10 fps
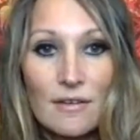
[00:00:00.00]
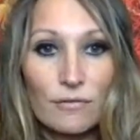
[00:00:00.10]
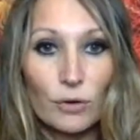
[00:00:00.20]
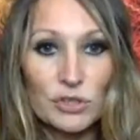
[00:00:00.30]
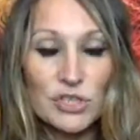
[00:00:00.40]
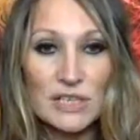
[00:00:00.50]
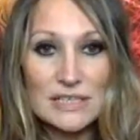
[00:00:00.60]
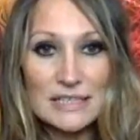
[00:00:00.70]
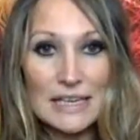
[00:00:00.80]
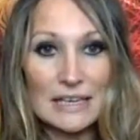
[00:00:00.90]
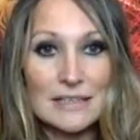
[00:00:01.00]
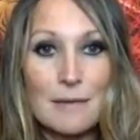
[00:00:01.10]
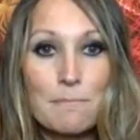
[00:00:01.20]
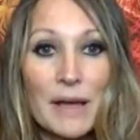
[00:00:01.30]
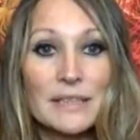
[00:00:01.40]
fortunate things,
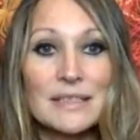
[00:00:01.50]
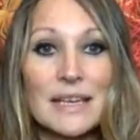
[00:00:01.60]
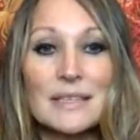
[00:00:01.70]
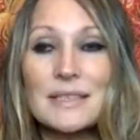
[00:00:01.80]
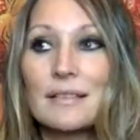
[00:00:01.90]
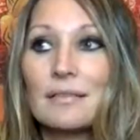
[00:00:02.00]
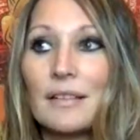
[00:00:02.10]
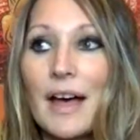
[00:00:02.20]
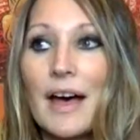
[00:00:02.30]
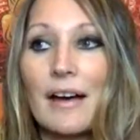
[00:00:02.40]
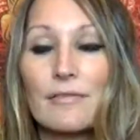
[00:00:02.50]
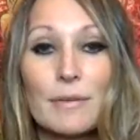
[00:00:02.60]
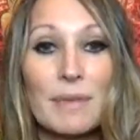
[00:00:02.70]
abundance, love.